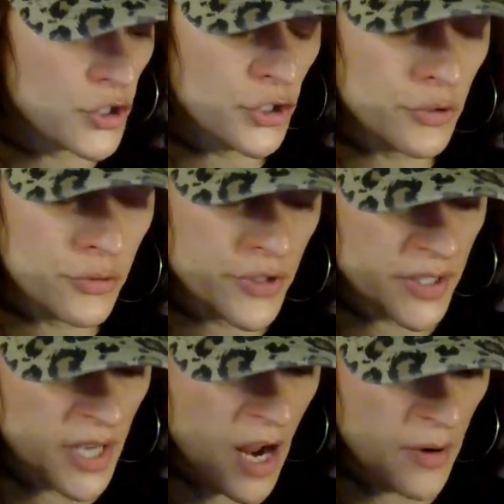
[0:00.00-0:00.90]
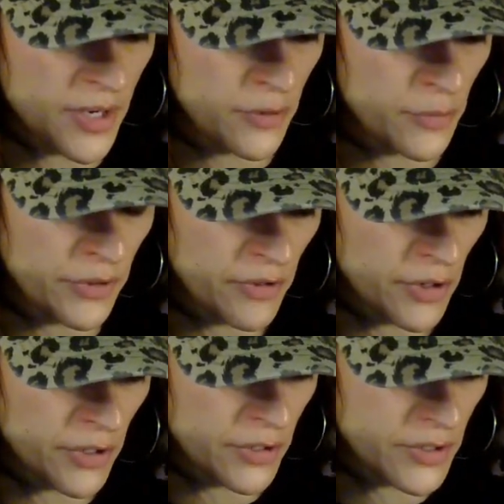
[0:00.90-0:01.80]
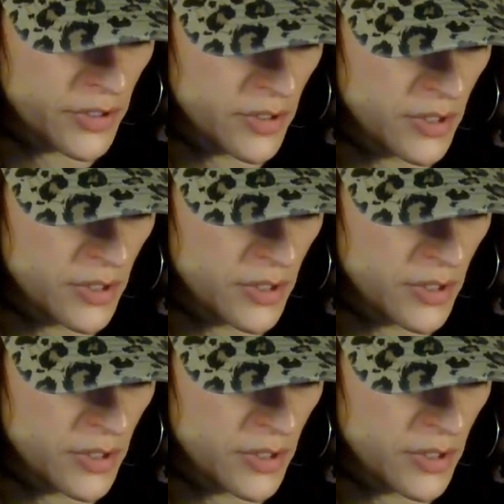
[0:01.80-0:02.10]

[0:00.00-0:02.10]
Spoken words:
use a siren in reverse